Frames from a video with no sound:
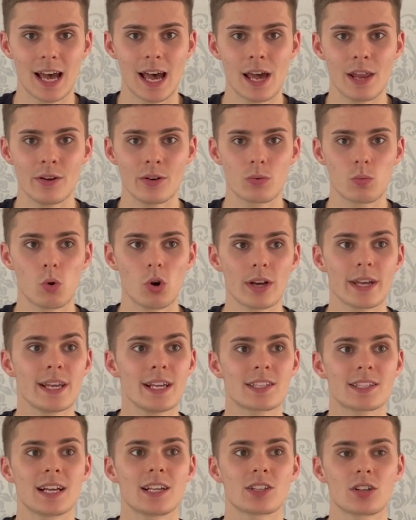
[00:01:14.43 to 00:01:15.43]
And what he
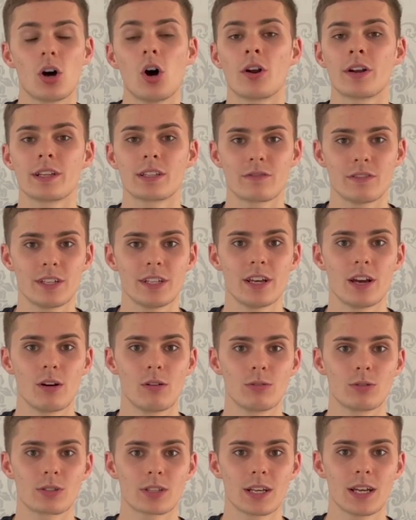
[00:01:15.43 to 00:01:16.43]
says on his
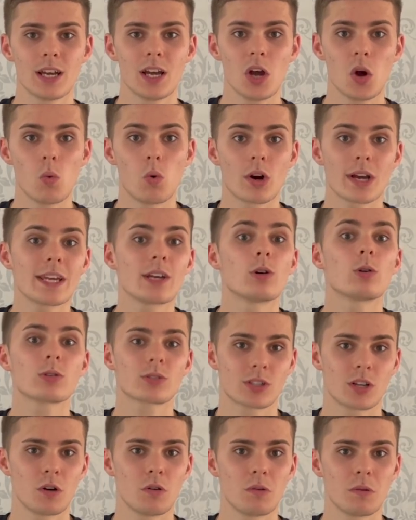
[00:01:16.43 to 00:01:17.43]
videos, what he
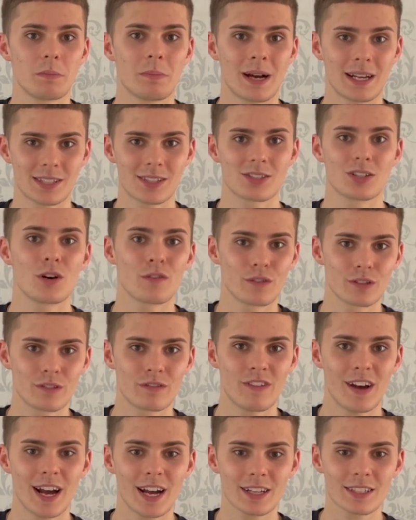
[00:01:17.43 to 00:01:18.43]
also passes off as
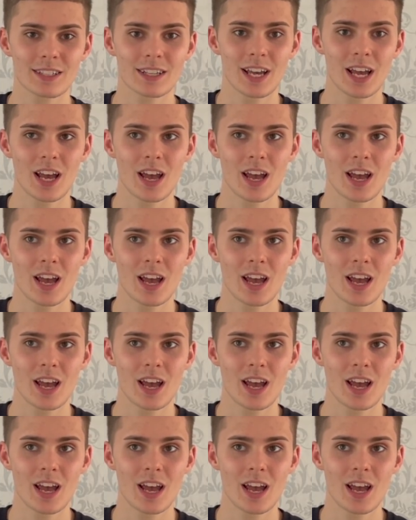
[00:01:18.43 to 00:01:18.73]
fact,